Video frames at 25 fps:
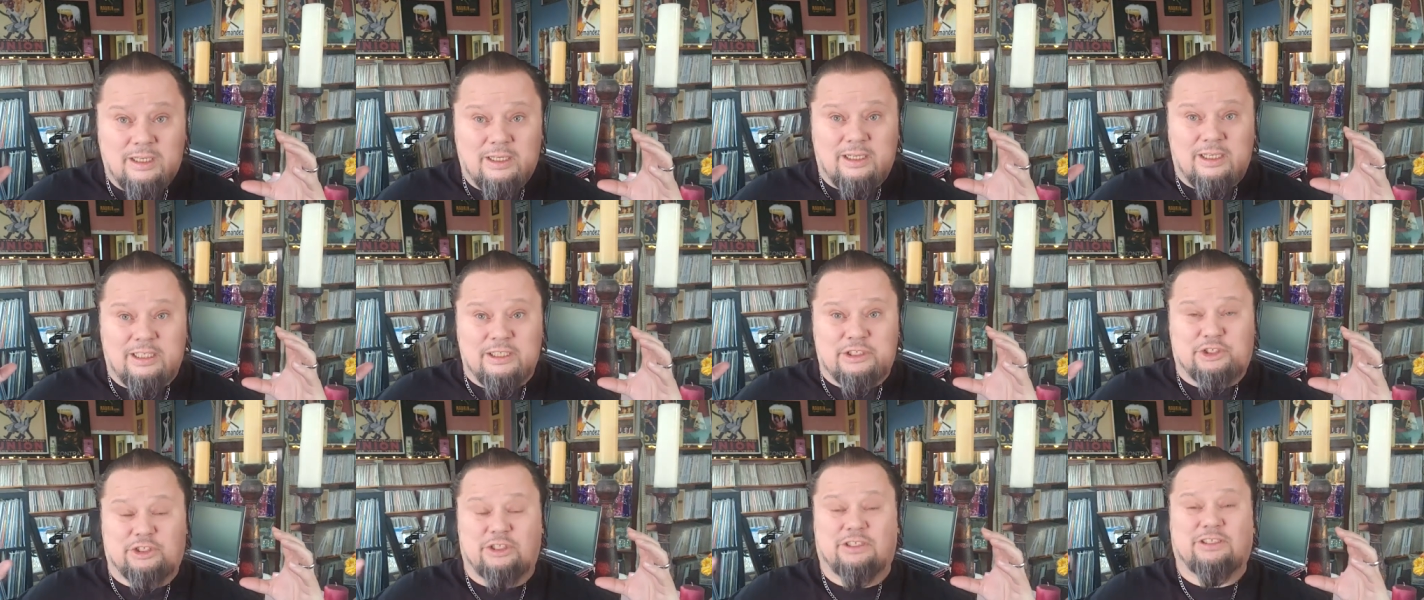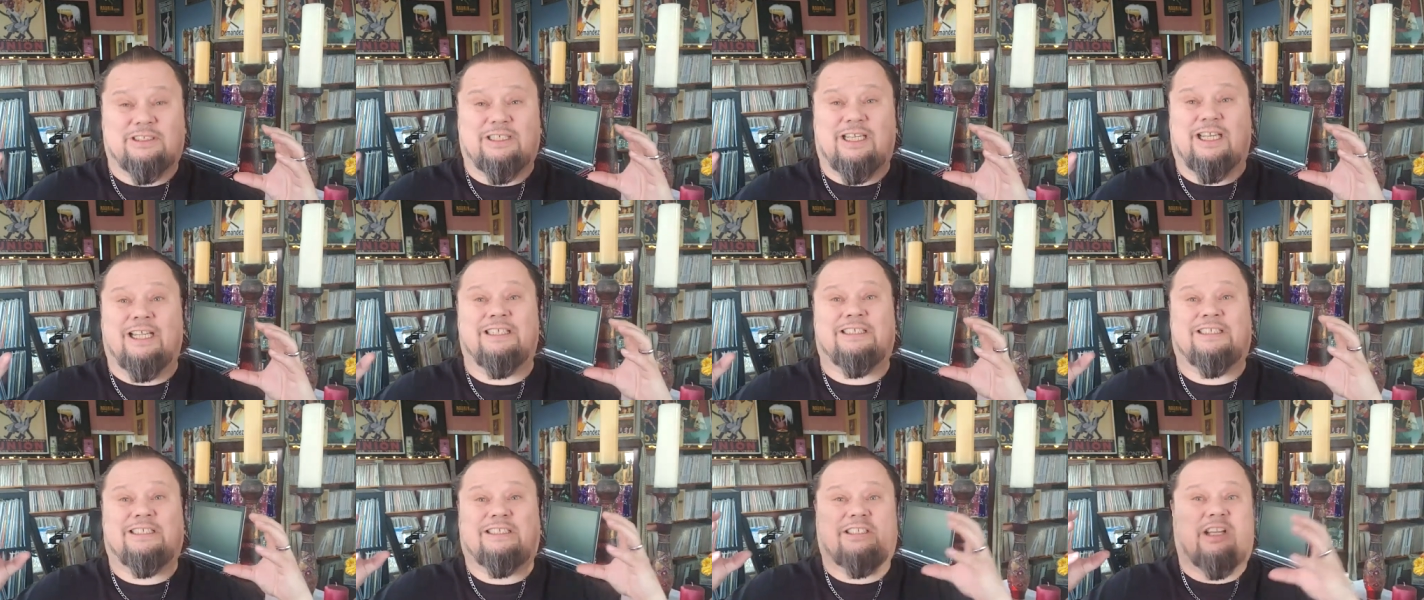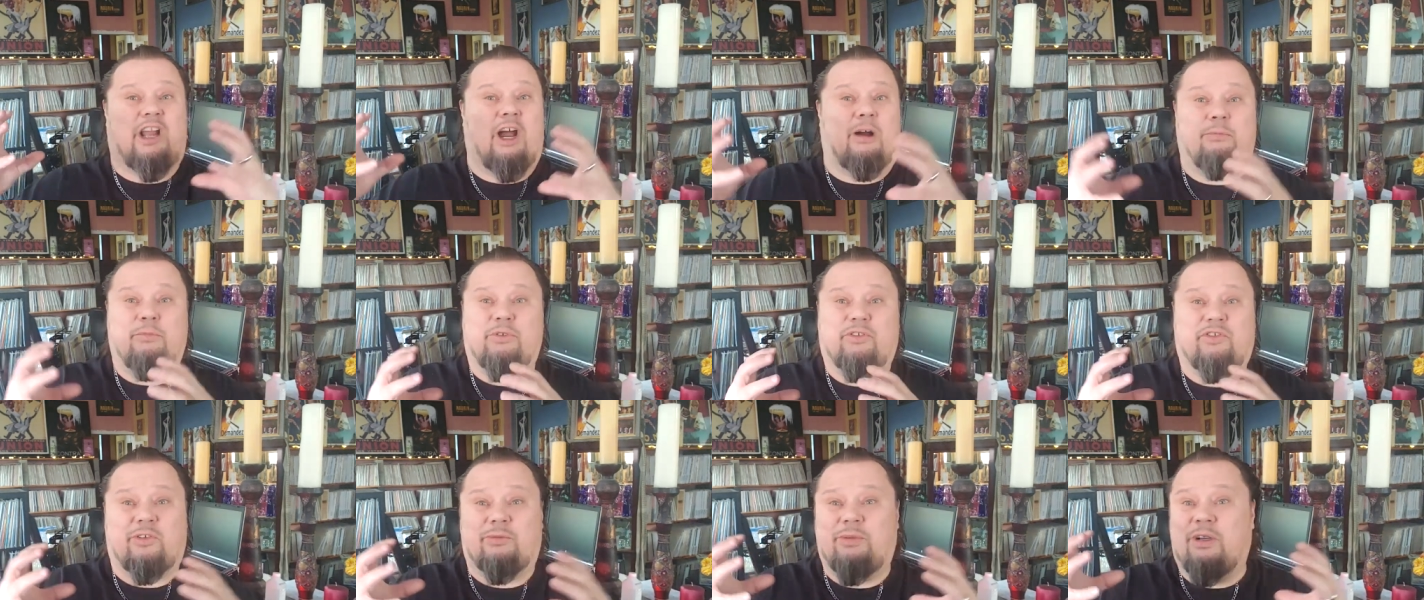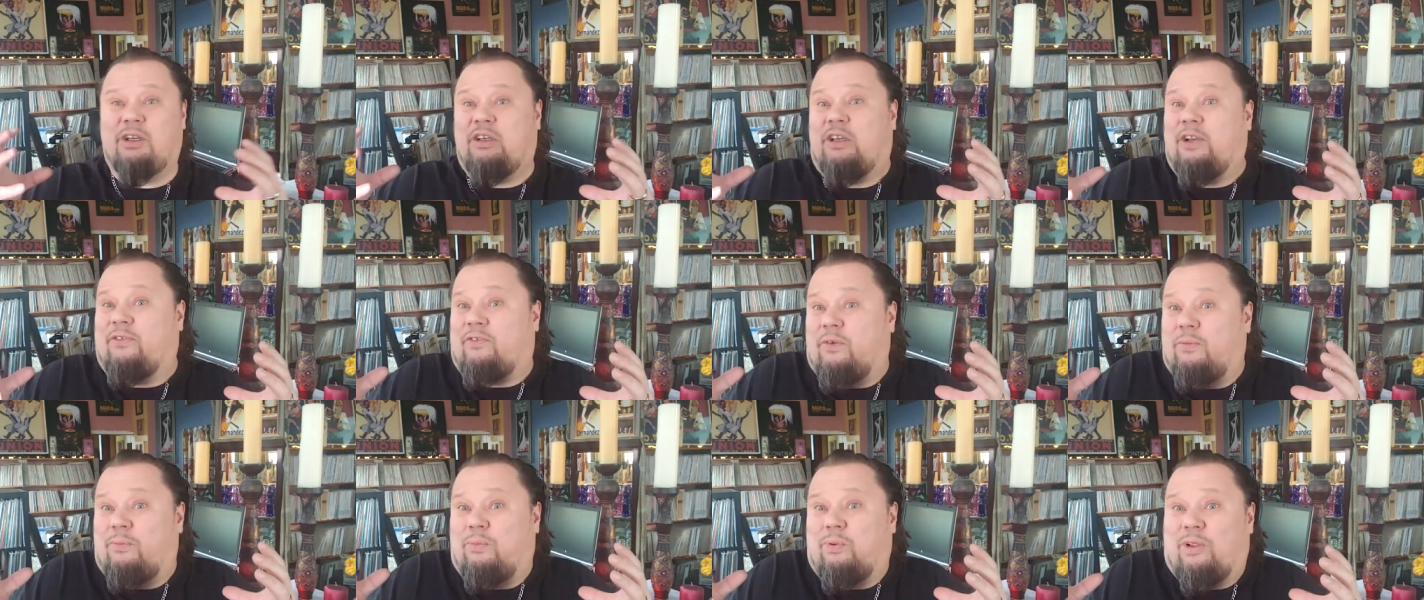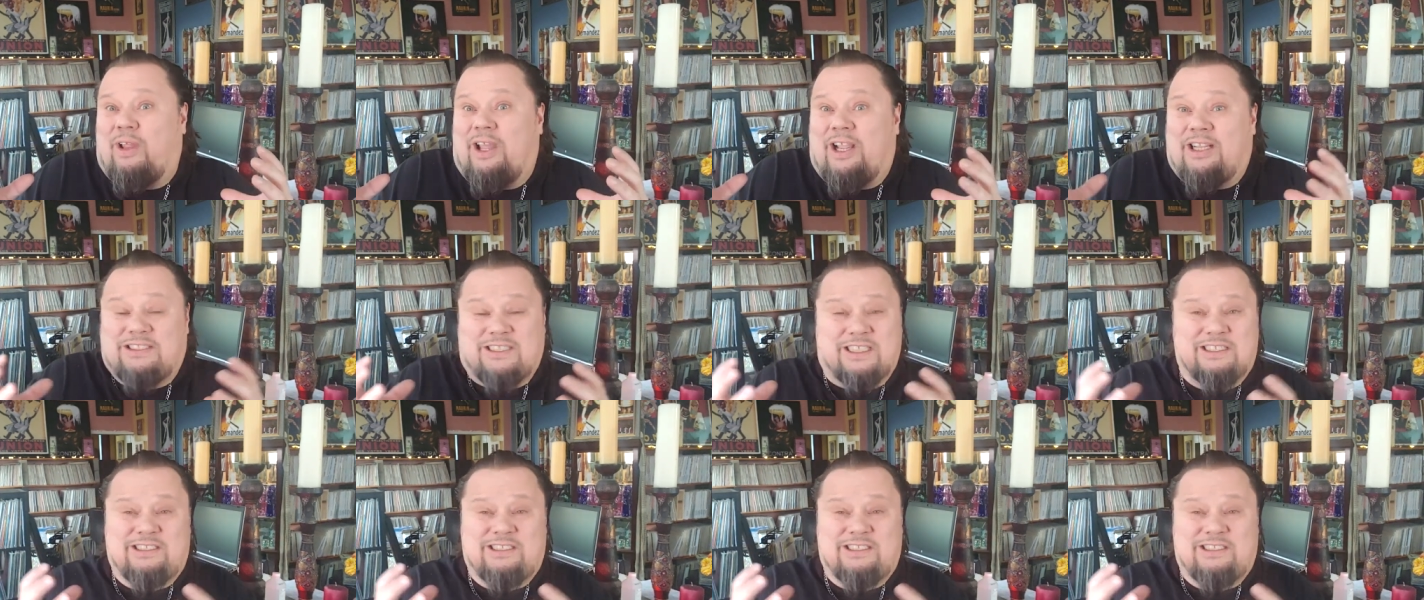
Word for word: It's just, it comes from a different place.